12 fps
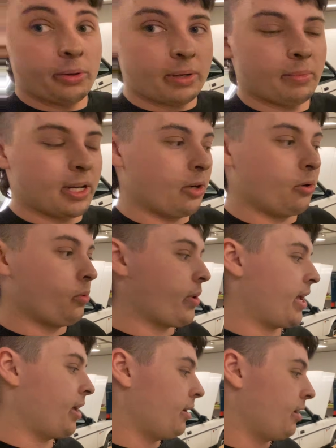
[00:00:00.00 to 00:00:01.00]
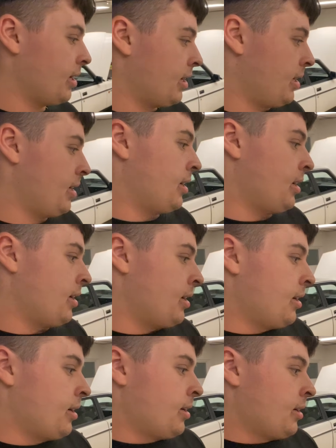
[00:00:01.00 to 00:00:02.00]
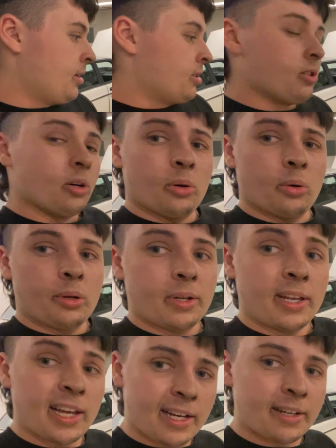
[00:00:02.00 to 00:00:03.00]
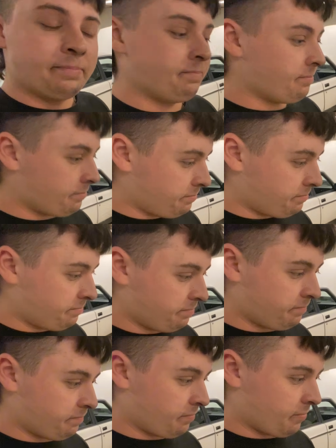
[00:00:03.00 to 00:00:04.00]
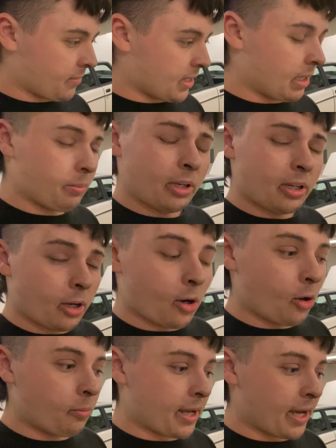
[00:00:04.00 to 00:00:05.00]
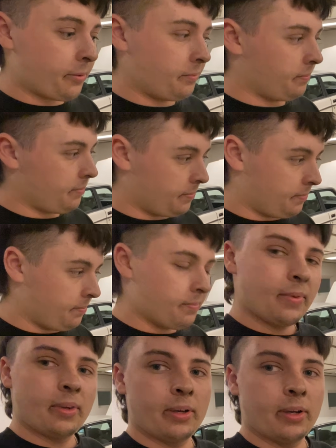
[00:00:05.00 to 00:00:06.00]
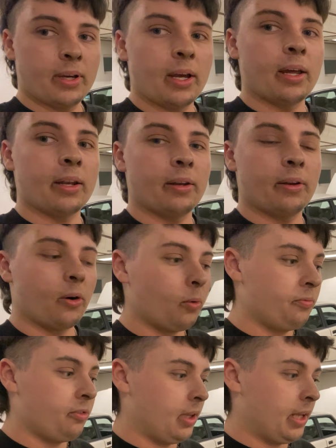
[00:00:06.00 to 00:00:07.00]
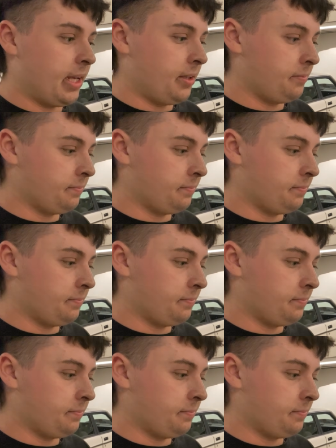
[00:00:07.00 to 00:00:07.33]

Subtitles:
it my own way. So yeah, I'm gonna go home now, and hopefully